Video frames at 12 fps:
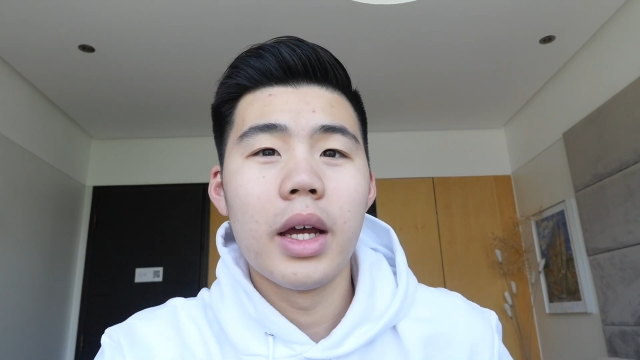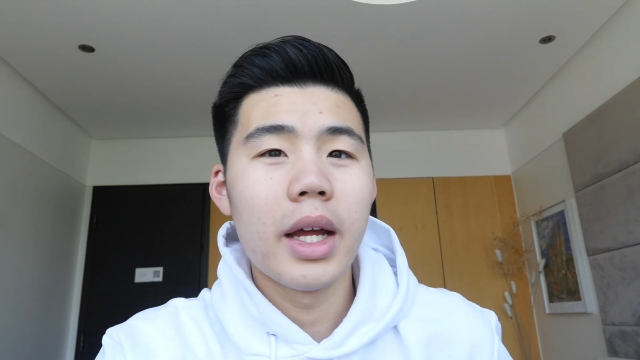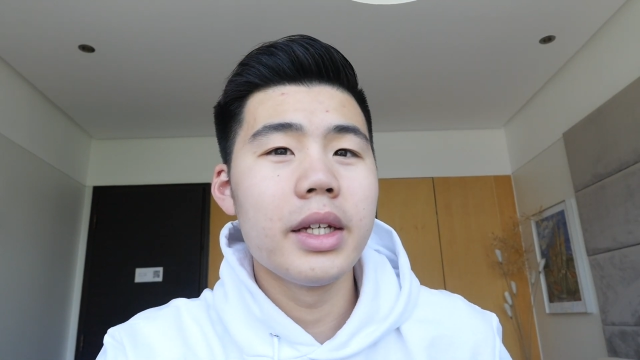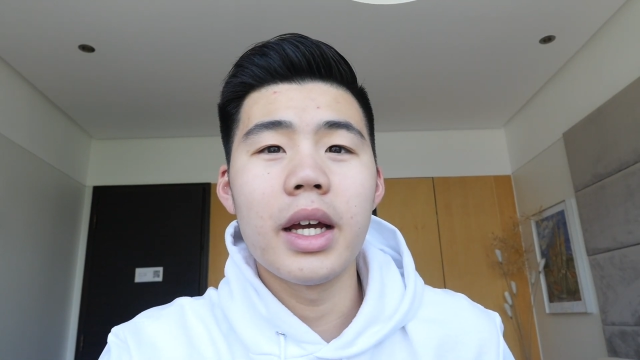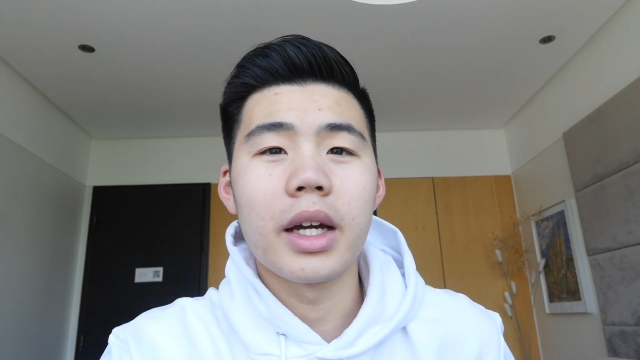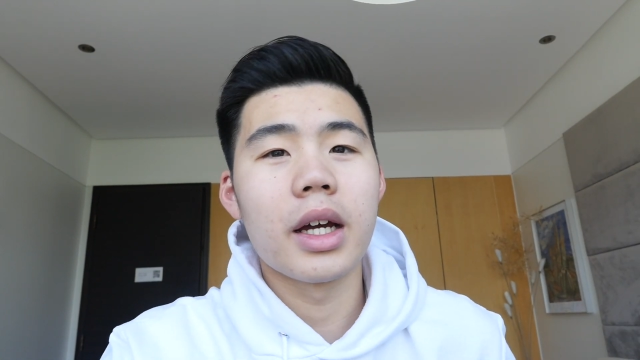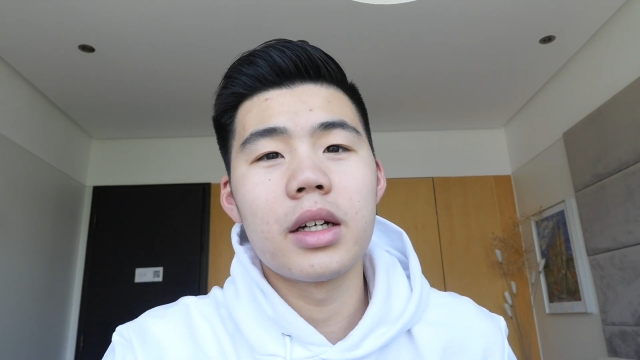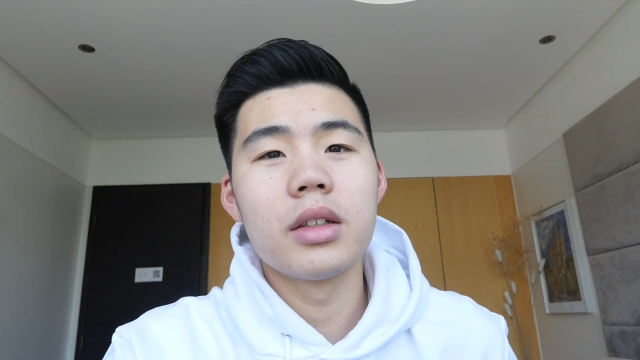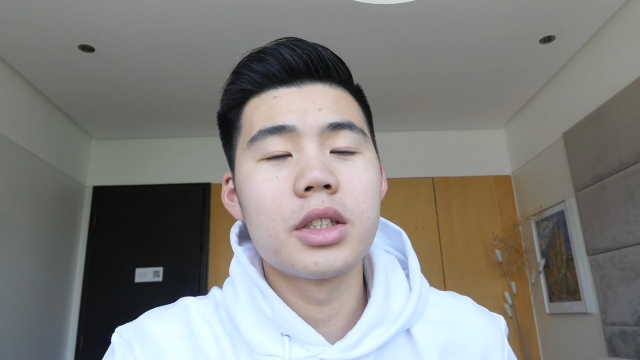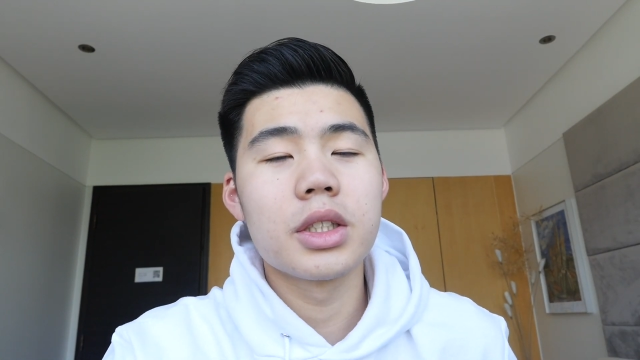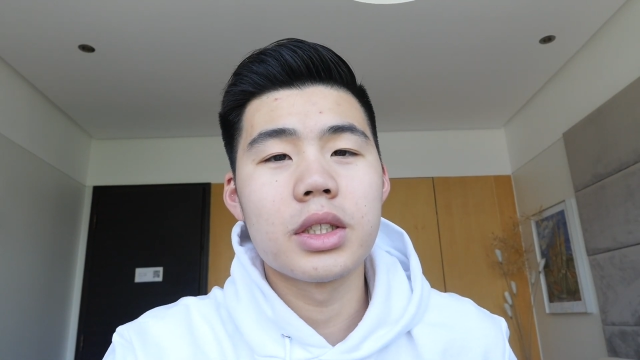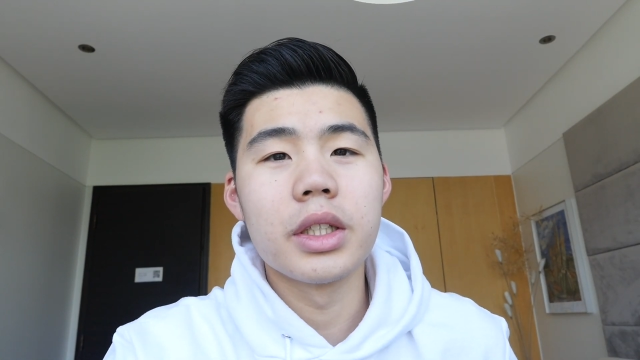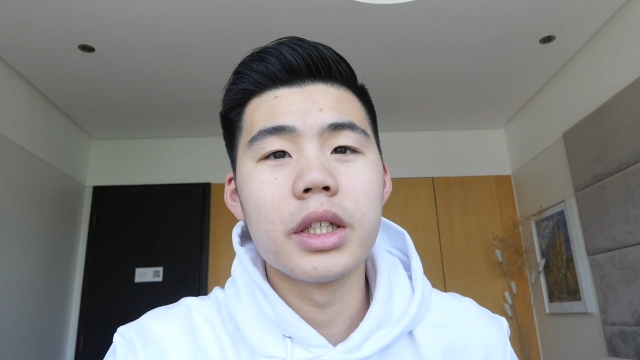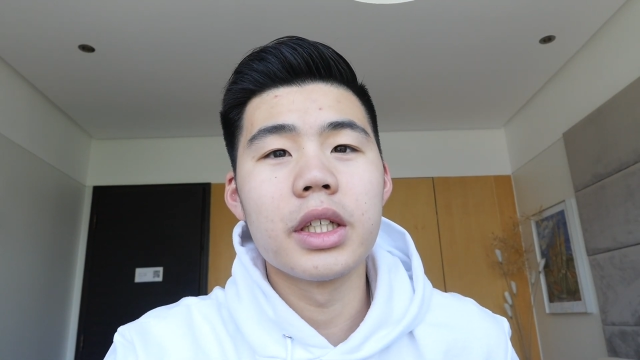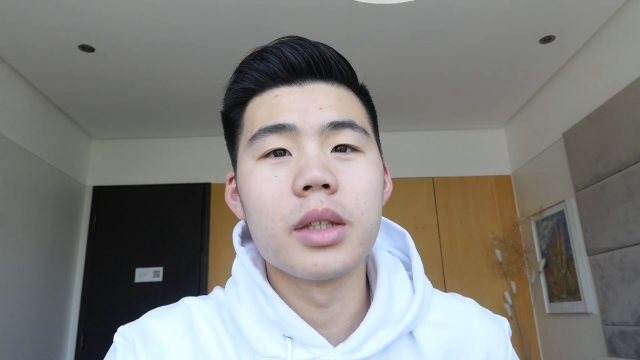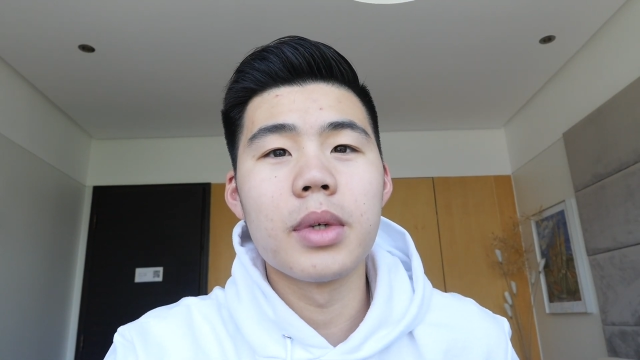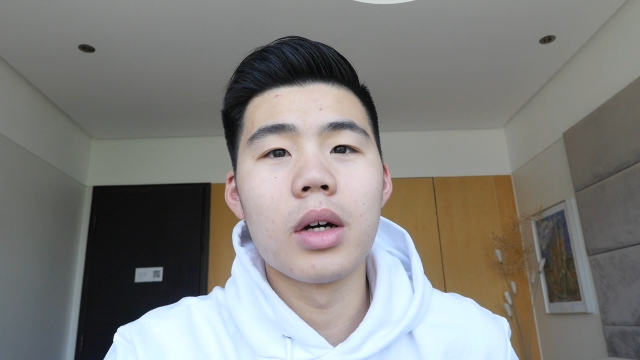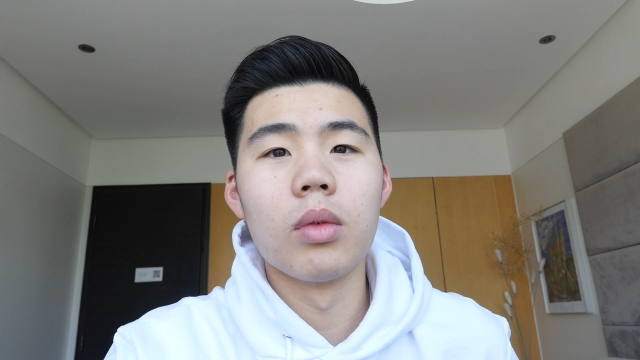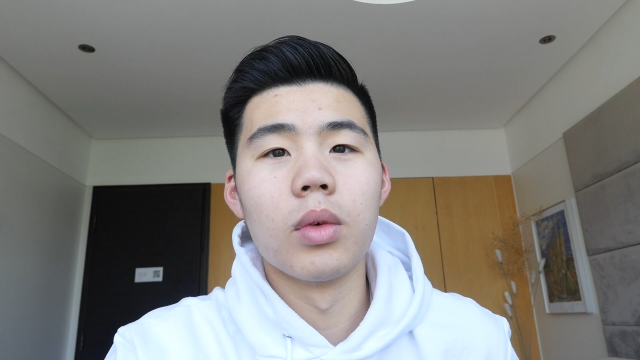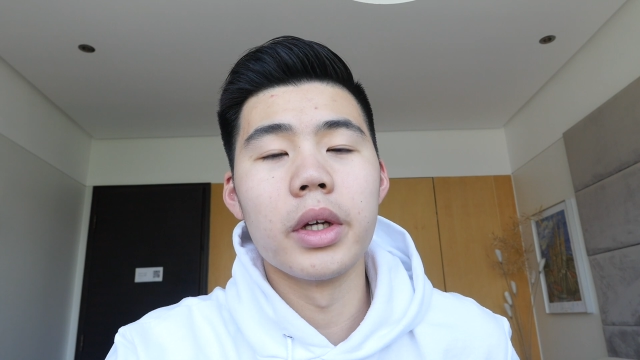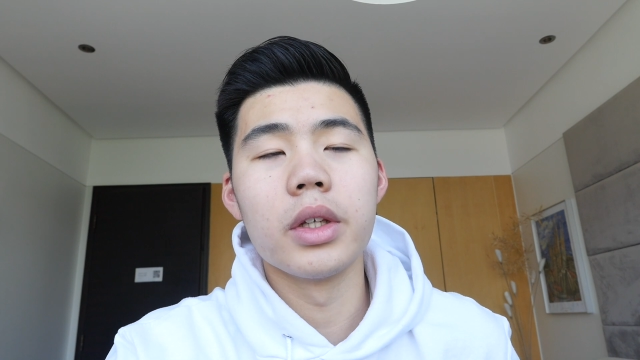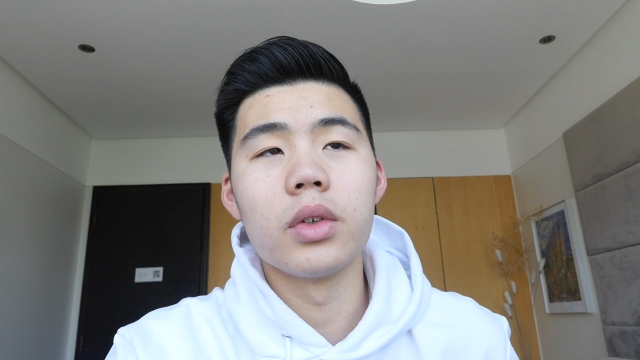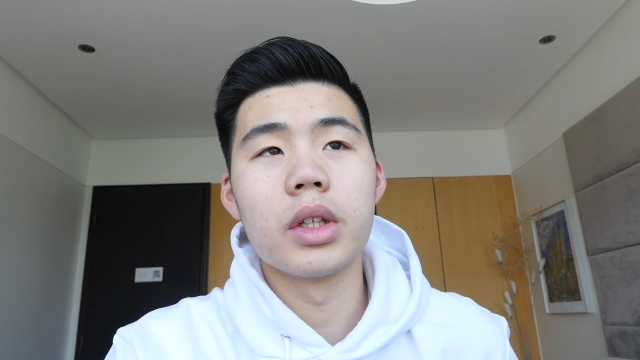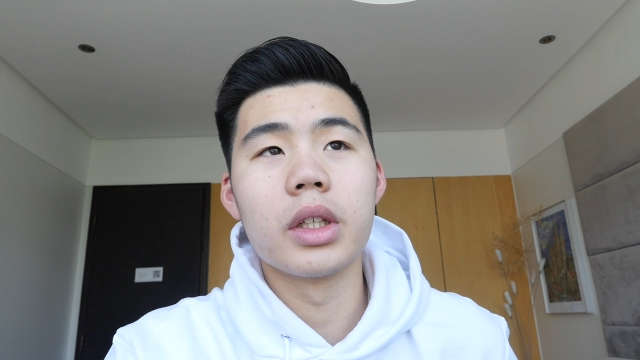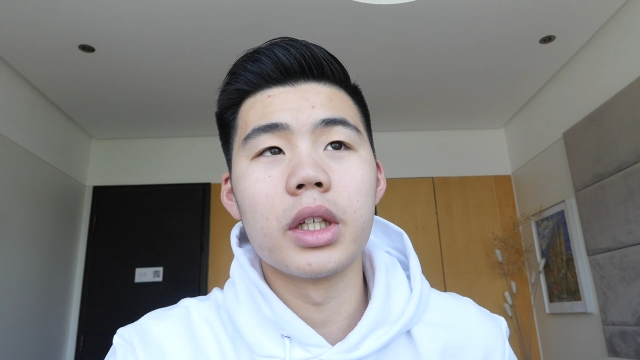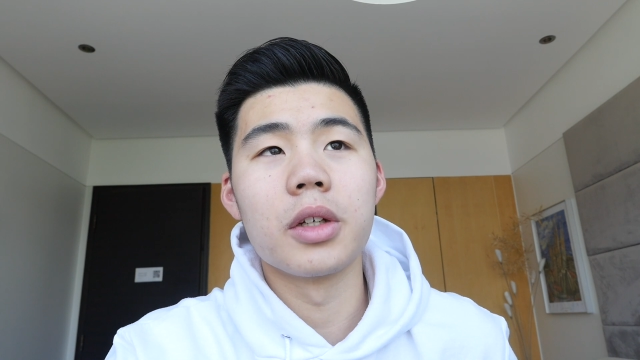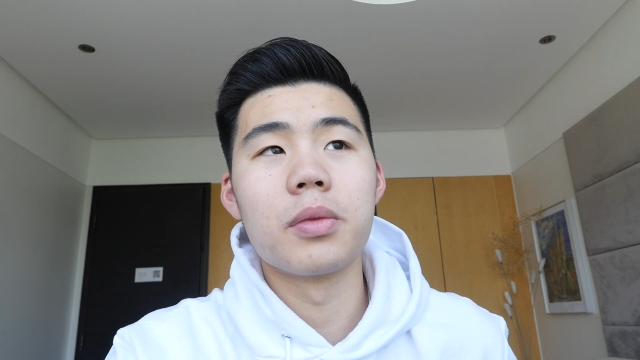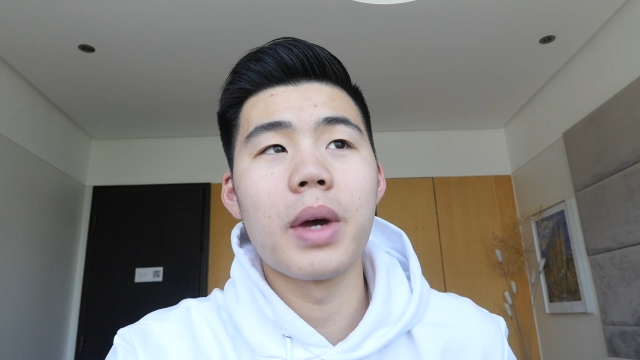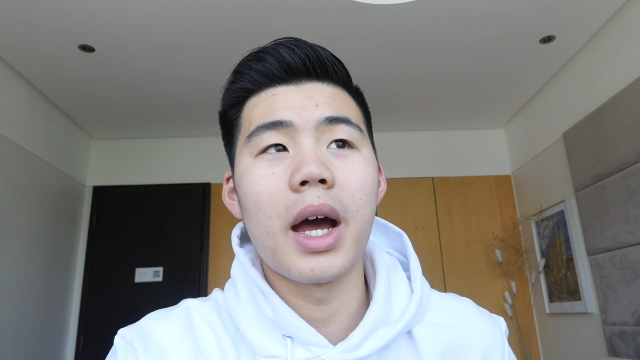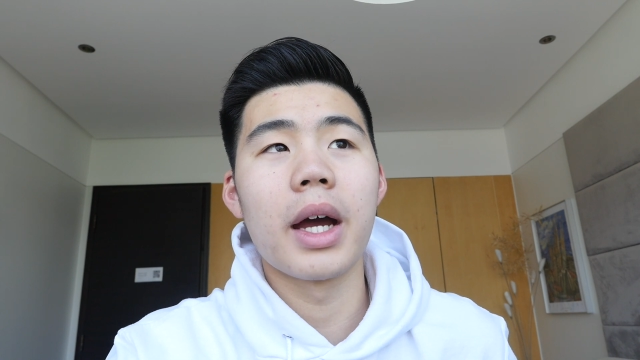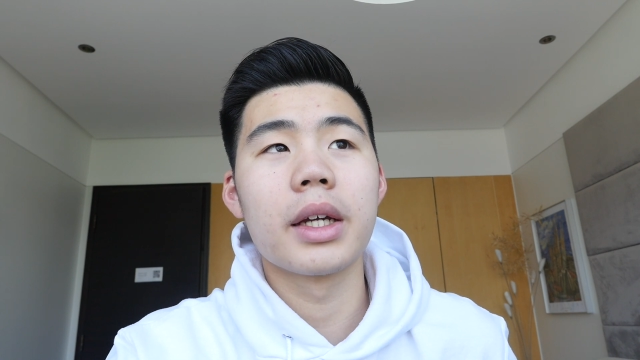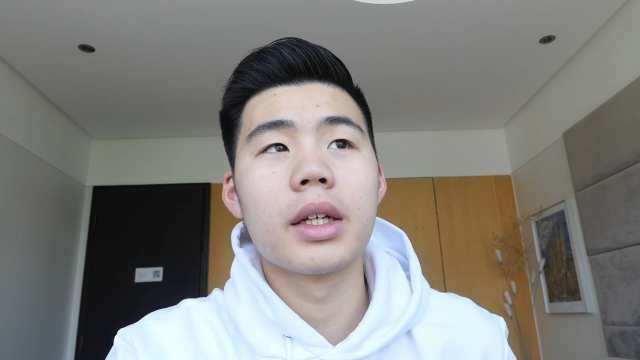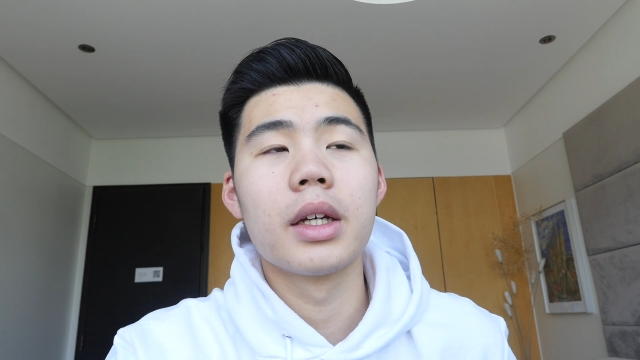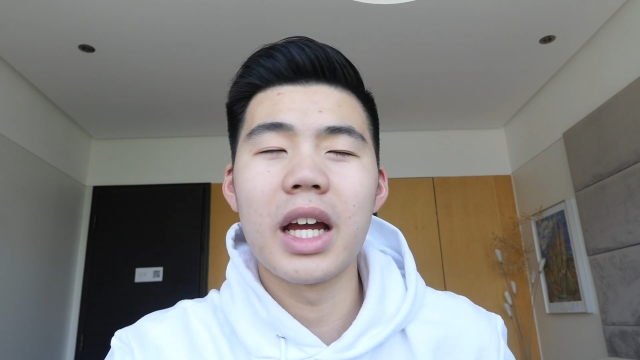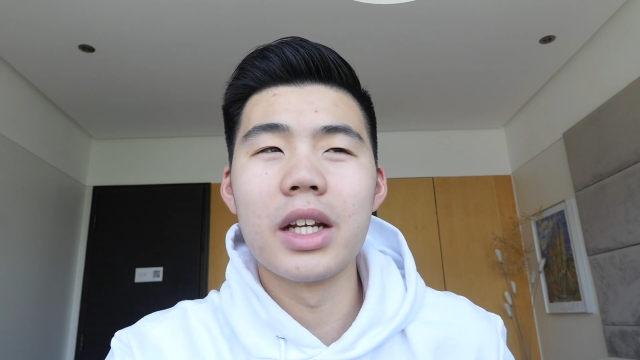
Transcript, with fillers: And yeah, kind of just thinking about what you can give back.